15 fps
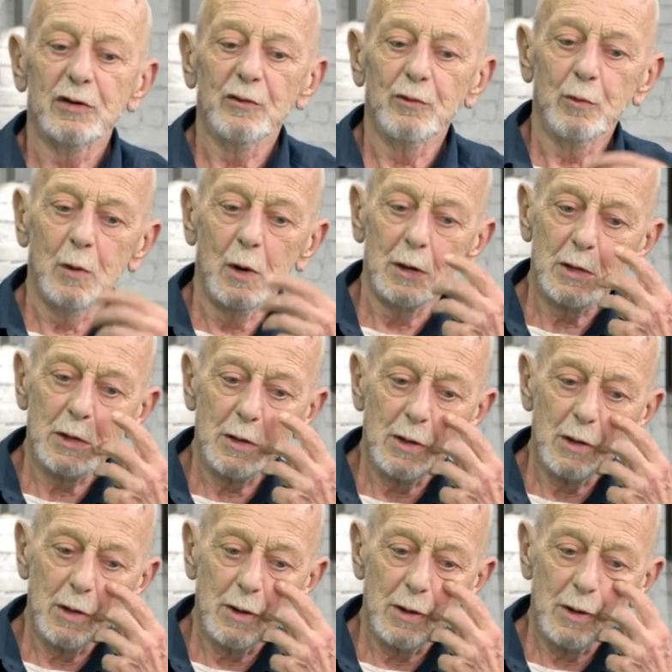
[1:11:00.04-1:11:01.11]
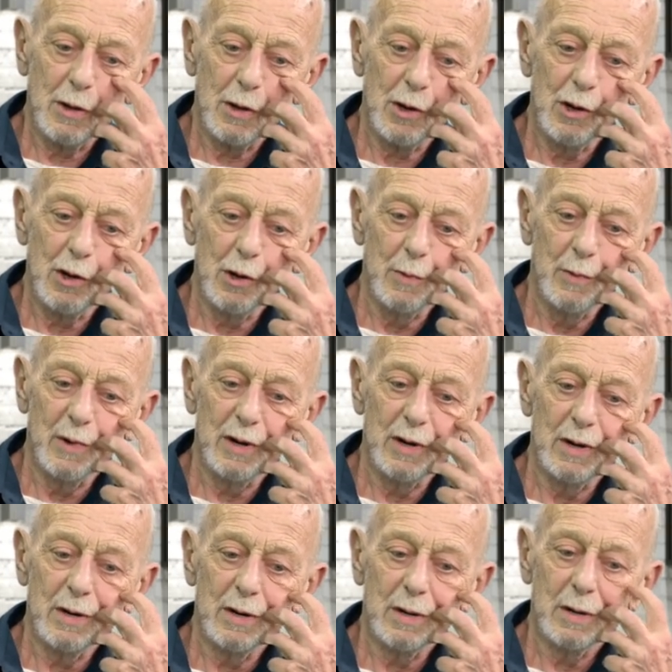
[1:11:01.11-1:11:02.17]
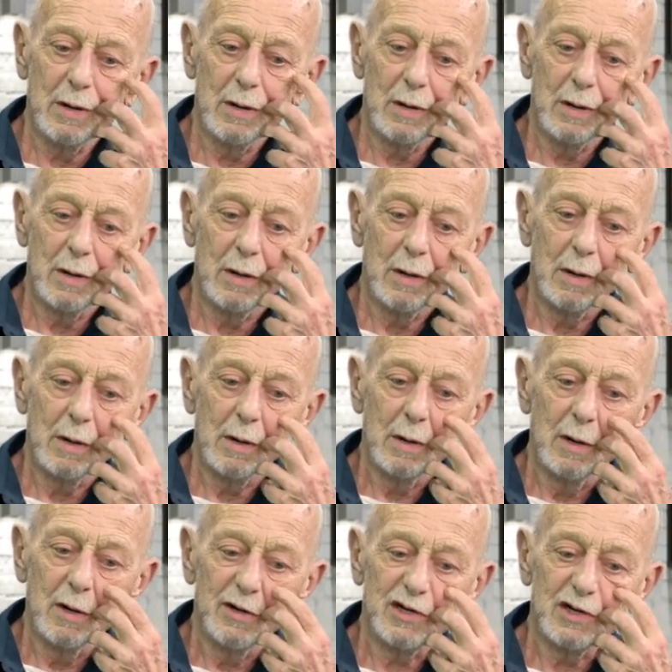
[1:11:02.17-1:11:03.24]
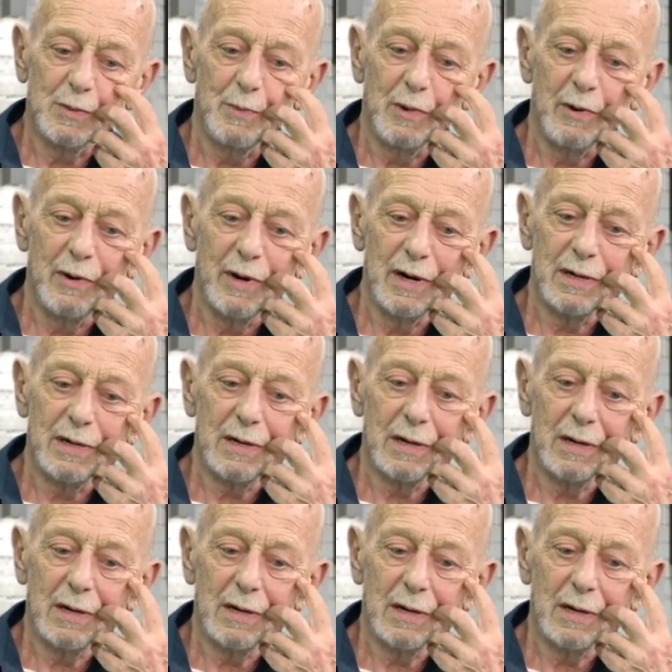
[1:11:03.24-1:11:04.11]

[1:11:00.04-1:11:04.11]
of what the human spirit